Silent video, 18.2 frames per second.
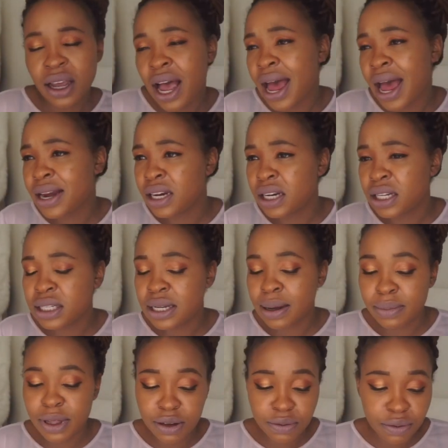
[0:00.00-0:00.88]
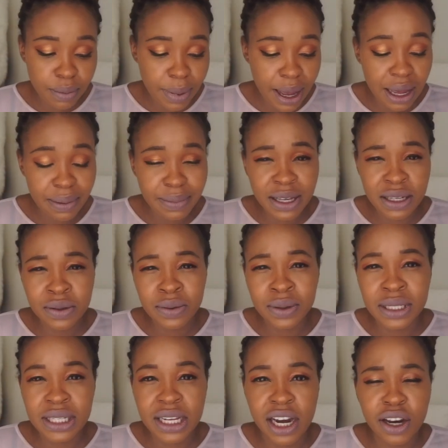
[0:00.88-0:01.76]
I needed something for my hair because it
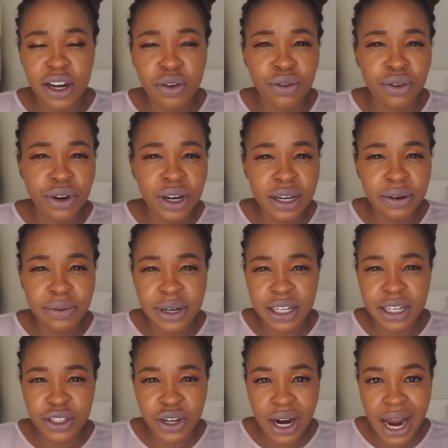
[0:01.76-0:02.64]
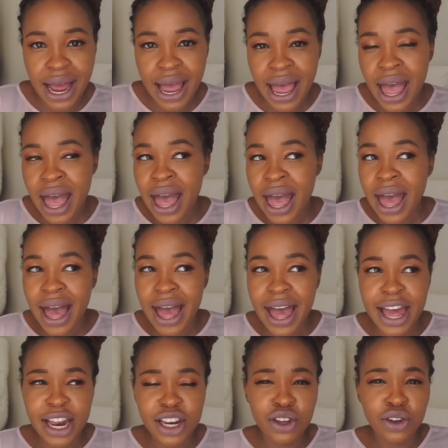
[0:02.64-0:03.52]
was getting really dry,
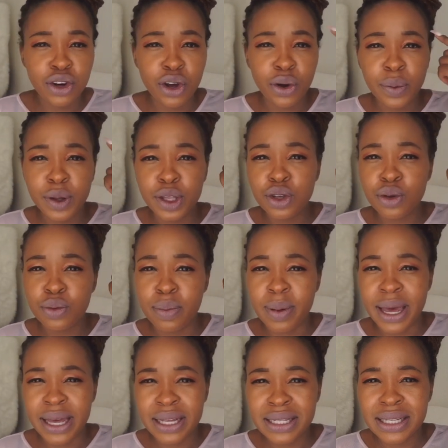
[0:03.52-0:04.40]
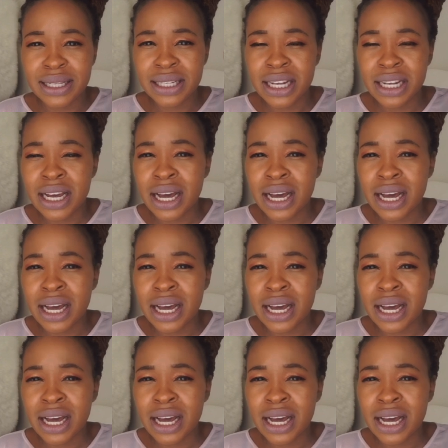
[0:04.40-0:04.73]
and you know when you base